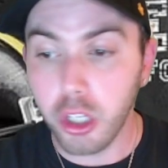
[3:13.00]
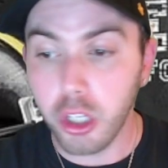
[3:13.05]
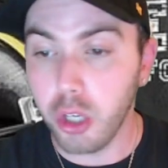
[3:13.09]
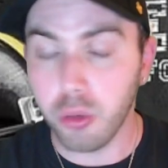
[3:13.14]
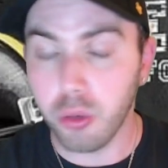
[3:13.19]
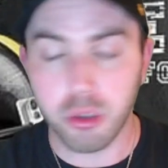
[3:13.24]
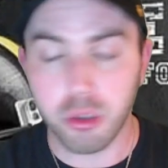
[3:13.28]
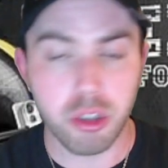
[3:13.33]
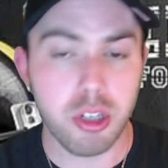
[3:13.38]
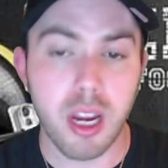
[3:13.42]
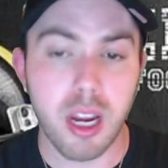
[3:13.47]

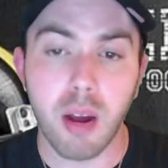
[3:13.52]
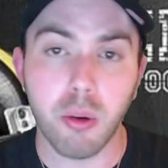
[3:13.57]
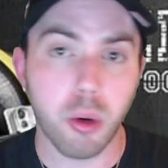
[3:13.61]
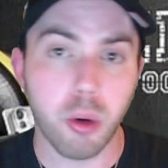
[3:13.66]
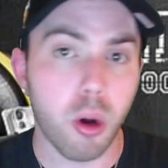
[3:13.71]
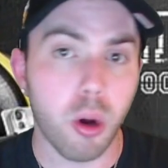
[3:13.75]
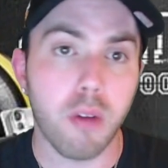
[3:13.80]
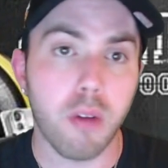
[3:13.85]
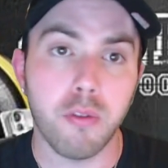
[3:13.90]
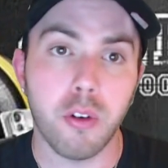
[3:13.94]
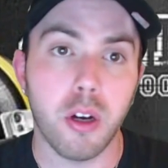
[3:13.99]
sound
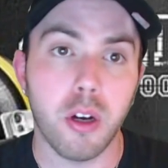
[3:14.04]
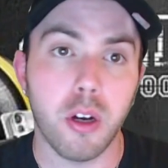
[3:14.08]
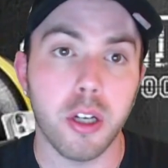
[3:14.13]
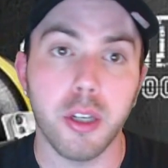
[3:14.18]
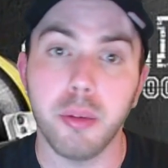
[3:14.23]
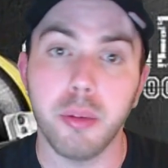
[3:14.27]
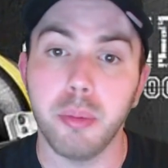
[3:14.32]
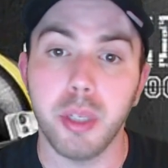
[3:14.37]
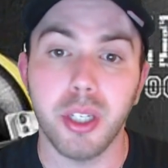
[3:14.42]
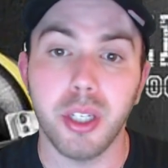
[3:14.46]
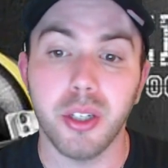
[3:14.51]
off on
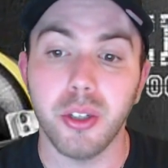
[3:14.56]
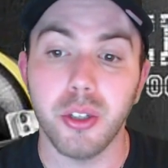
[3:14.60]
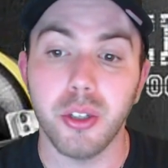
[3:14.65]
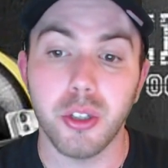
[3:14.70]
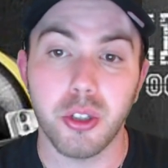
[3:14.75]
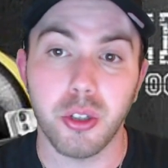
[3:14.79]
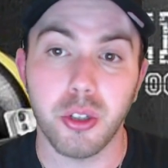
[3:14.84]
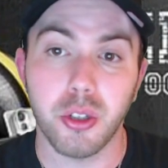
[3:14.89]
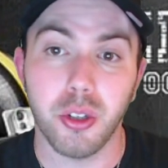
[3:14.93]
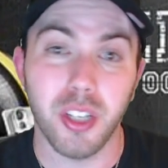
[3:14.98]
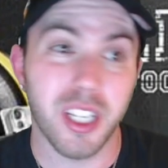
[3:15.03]
him
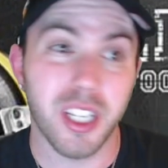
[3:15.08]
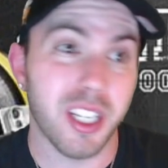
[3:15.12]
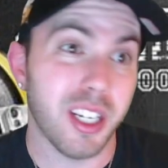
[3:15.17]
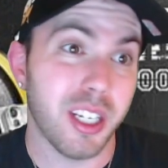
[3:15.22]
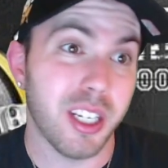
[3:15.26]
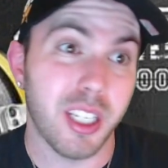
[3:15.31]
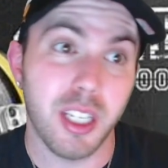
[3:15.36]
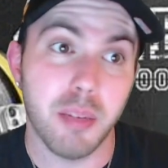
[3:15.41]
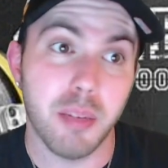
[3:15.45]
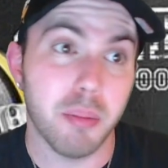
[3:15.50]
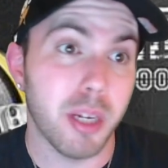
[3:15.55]
because, like I
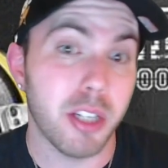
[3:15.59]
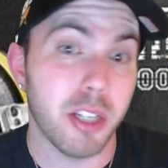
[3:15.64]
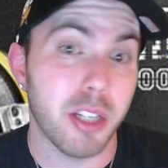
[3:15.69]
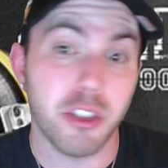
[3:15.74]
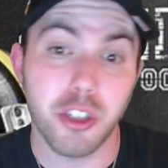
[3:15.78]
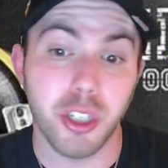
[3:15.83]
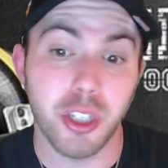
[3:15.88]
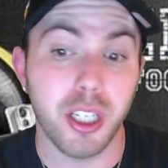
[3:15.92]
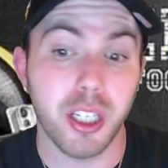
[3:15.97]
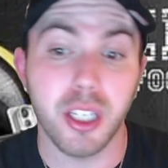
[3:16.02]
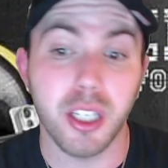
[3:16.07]
keep
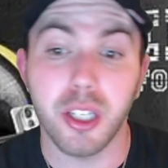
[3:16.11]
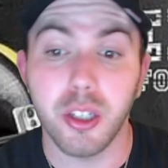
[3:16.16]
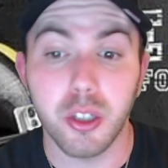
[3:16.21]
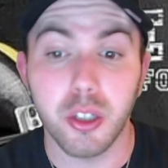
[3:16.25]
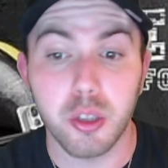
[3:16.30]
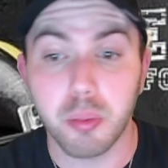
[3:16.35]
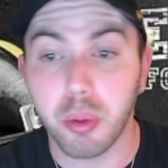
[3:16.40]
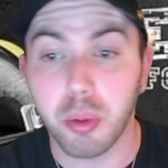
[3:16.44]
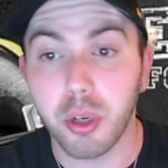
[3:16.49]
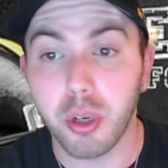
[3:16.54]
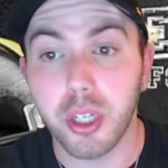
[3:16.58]
mentioning, it
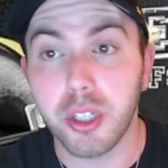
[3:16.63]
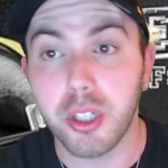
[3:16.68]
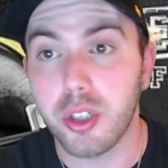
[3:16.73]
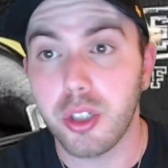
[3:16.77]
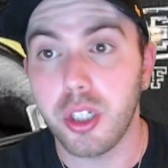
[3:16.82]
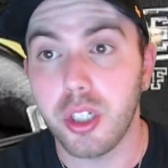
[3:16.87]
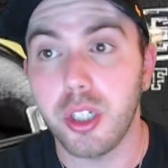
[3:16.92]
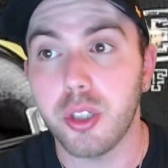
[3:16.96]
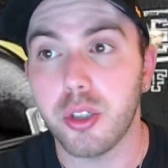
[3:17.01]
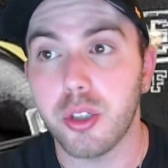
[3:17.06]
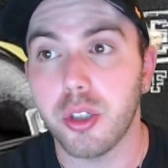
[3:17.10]
is
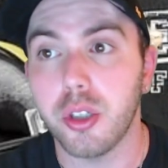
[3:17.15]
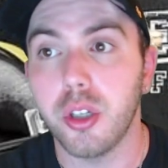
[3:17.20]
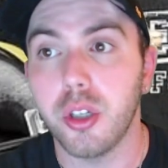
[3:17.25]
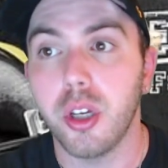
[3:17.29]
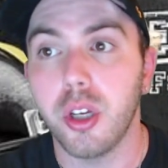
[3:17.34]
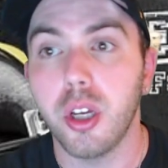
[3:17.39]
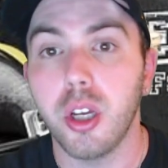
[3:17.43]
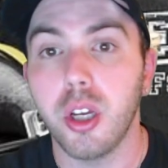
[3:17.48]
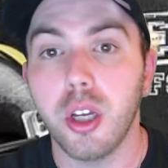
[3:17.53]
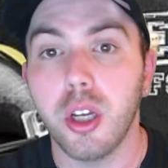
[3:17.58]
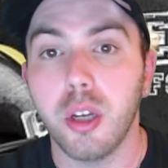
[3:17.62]
preseason.
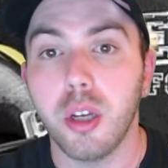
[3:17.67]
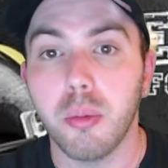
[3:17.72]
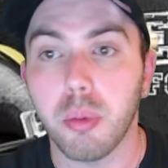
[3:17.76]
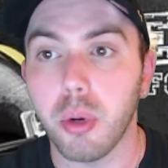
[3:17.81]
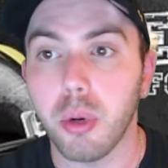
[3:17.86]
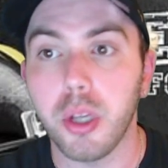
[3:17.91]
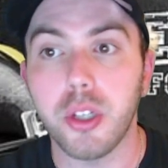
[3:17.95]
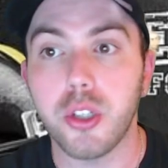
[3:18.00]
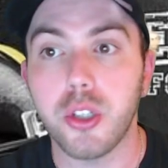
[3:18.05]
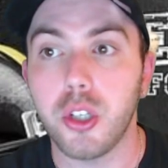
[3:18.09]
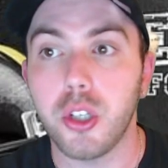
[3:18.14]

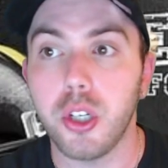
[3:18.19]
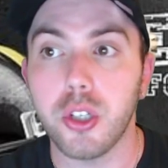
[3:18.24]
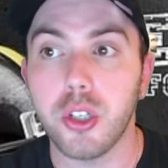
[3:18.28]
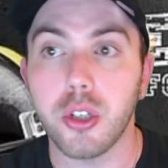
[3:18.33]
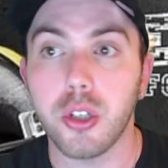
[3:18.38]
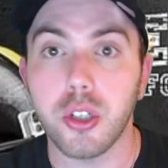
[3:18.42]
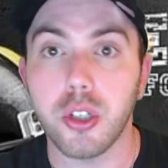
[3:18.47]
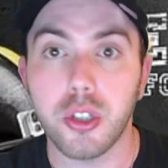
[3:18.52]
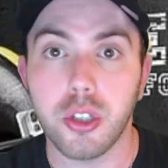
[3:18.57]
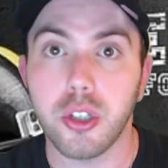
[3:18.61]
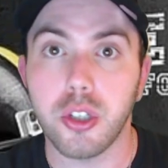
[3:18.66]

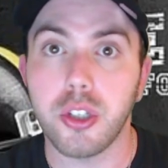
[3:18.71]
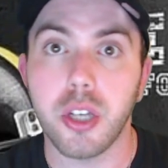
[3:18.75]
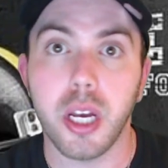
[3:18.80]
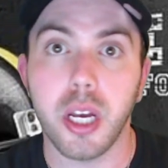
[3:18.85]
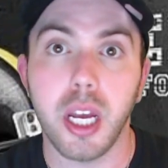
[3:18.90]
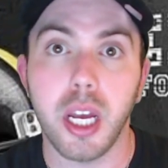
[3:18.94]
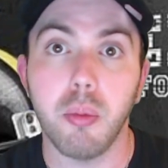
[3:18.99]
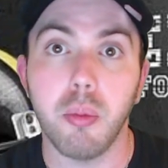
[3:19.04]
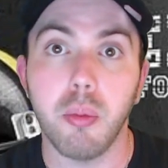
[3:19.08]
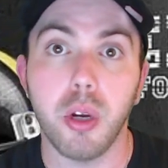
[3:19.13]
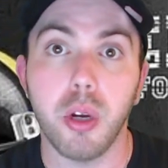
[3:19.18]
Preseason is the
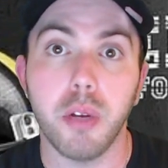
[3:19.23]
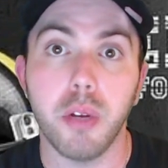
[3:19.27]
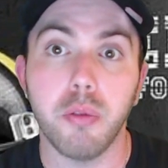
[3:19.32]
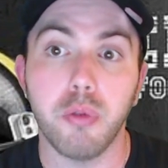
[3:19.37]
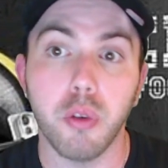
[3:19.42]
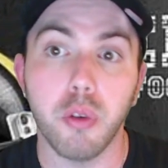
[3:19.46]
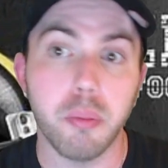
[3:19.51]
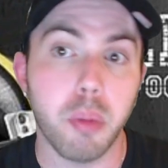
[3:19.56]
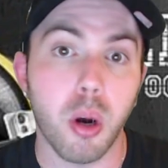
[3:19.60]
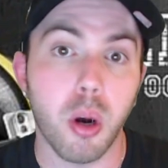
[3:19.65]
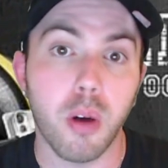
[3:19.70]
time when
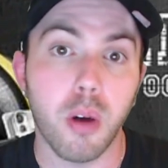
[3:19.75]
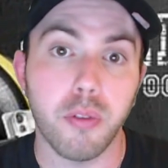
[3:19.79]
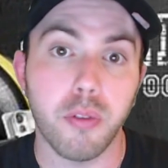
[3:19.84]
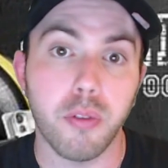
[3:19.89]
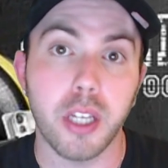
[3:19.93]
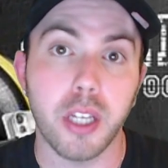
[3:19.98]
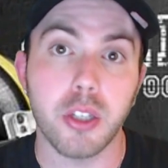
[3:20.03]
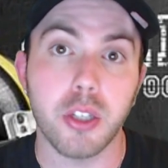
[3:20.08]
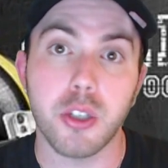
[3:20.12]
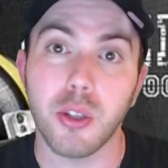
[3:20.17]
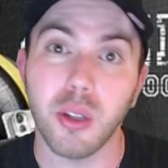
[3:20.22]
football
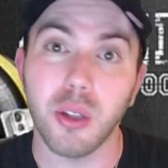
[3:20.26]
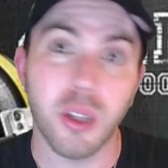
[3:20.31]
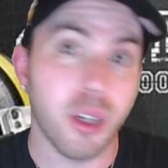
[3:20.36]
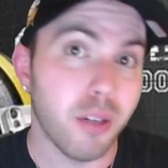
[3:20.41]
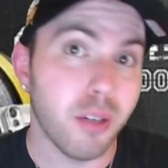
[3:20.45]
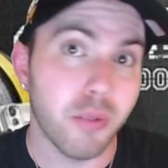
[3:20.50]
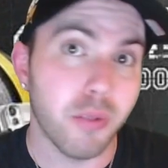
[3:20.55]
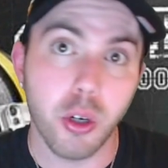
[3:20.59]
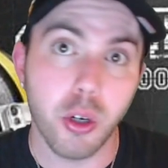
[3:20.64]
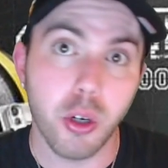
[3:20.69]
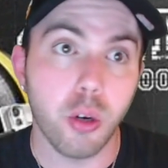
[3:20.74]
fans
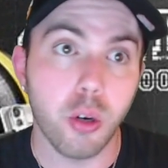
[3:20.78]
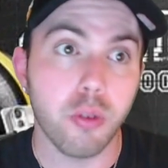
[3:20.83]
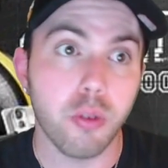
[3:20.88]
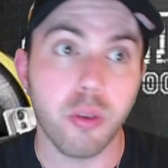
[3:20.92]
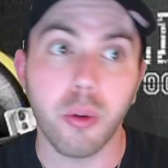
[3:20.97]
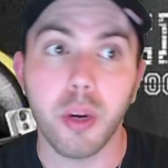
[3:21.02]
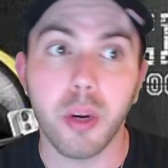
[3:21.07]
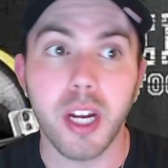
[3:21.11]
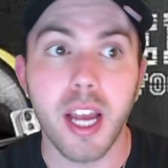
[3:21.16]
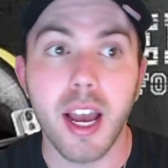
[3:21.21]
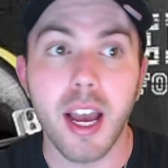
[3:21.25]
love to
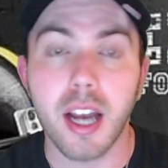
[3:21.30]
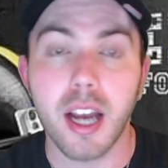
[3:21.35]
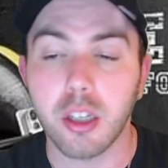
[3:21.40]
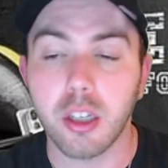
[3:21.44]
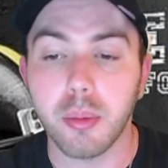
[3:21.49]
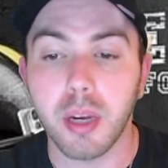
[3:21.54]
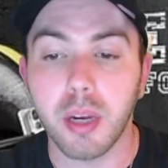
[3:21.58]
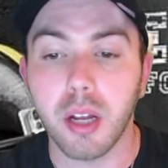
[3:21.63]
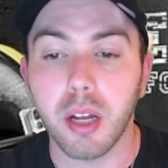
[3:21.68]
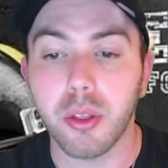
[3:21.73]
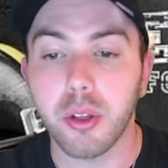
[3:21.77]
overreact
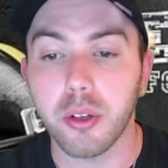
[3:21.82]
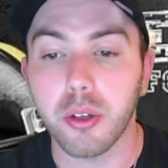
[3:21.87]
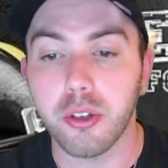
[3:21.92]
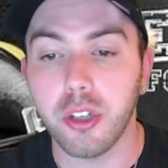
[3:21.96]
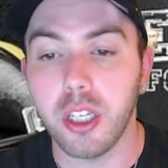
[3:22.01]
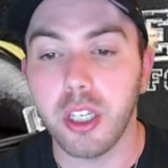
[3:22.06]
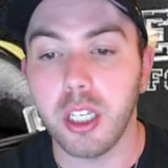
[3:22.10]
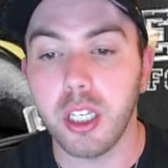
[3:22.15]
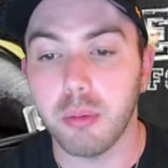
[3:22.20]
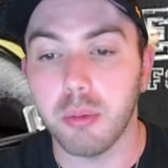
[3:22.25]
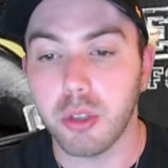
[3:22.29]
about their
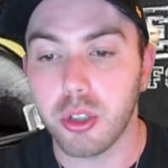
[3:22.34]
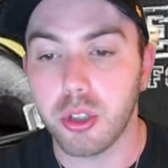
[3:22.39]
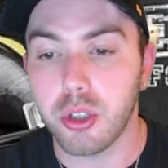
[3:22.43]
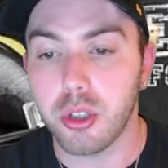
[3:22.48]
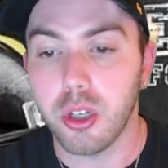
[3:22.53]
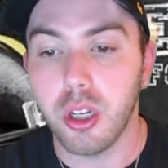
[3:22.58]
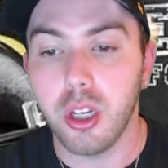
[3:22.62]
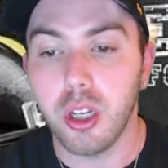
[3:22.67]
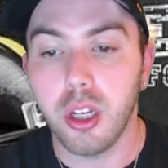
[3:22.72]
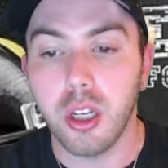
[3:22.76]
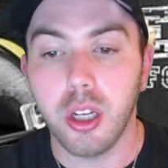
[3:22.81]
teams.
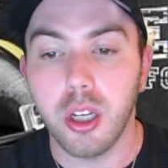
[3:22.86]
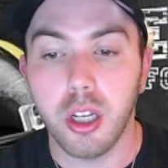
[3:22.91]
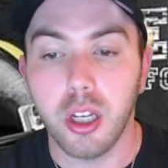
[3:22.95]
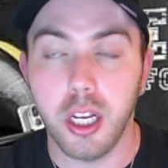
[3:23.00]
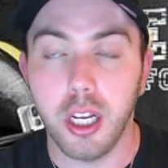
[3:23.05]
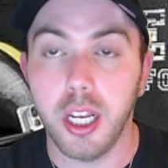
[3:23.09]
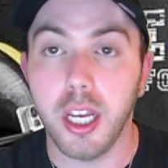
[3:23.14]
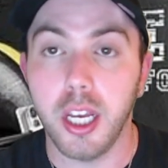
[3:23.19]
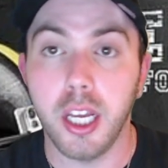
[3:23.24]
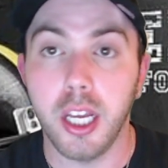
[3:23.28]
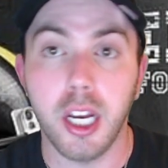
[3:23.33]

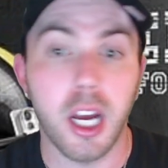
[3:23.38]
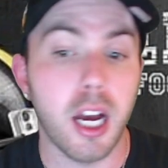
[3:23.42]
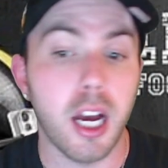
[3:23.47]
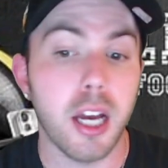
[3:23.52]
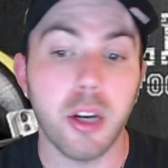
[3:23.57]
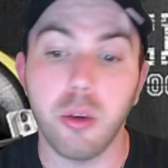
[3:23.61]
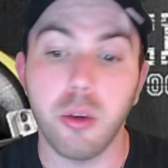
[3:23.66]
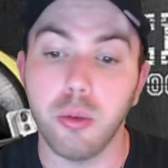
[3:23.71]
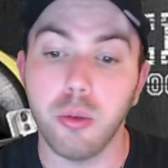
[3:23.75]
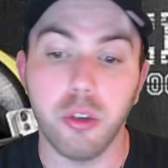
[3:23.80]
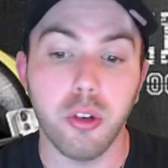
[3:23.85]
And I
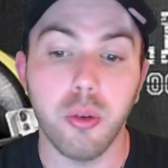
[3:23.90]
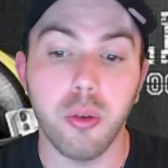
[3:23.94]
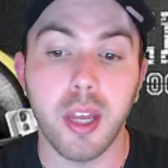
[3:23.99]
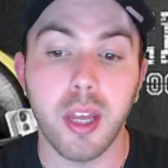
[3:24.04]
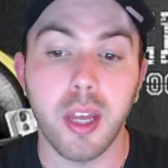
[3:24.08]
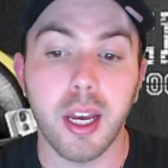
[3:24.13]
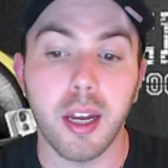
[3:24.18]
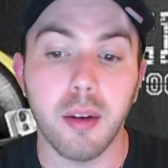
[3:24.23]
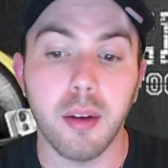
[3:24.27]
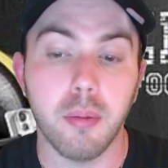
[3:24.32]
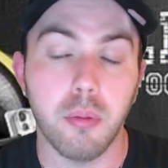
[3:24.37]
don't do
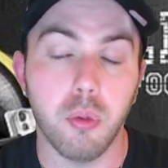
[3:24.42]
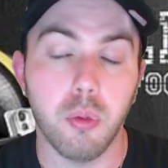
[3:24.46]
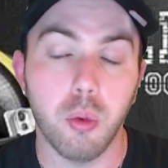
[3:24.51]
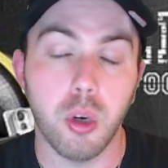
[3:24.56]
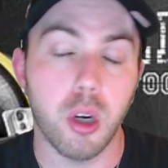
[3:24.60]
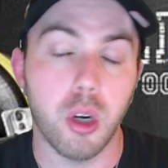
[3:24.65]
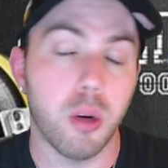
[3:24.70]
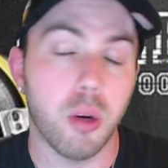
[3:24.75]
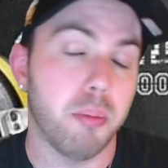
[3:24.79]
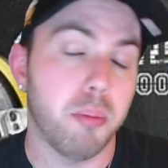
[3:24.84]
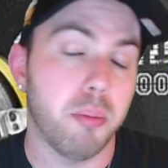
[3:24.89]
that.
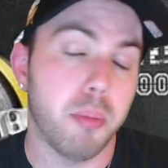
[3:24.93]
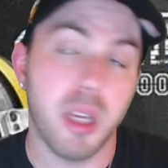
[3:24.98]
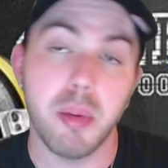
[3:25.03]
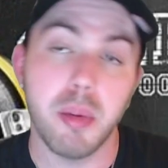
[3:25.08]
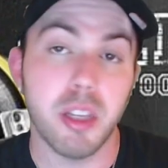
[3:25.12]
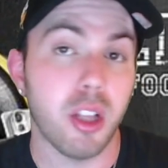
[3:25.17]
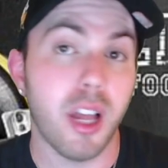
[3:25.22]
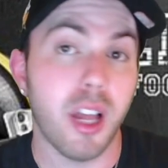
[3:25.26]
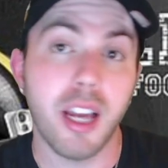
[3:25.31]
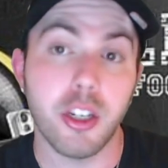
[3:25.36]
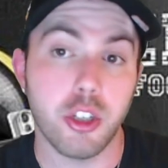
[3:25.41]
Well, maybe
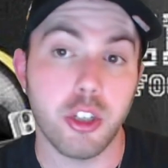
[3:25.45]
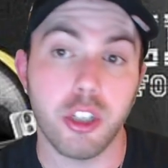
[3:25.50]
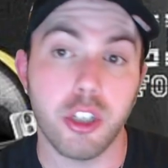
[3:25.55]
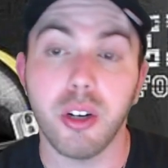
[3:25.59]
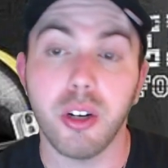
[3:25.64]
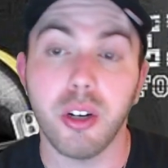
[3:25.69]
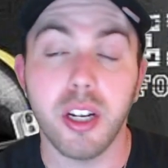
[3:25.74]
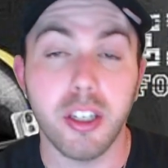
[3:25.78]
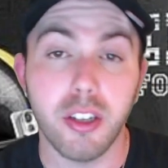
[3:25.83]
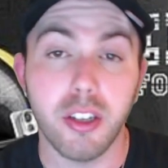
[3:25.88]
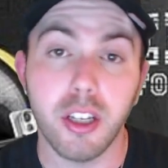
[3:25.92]
last year
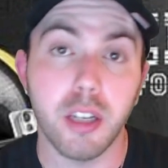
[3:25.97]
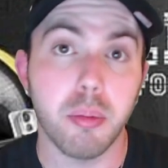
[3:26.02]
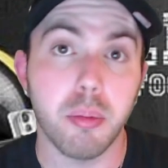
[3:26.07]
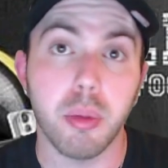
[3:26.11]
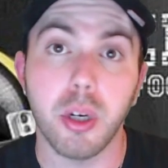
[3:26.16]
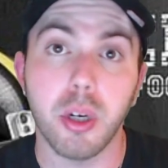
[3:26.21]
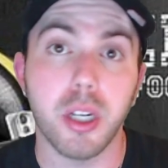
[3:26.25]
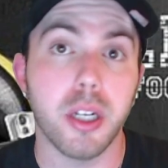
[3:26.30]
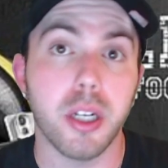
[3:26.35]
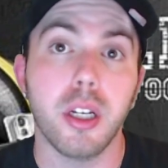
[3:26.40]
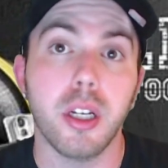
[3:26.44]
I did, but